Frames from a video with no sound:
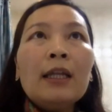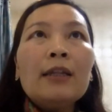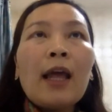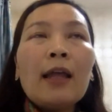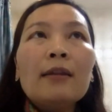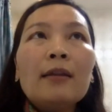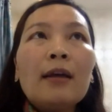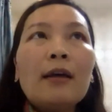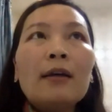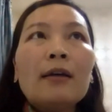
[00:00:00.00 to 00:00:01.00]
then
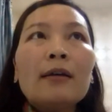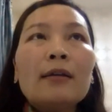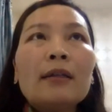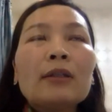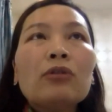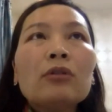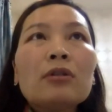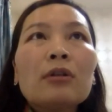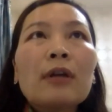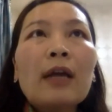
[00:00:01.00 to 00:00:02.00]
it
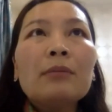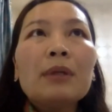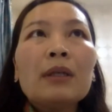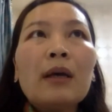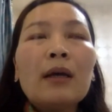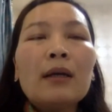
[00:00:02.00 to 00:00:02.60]
also can be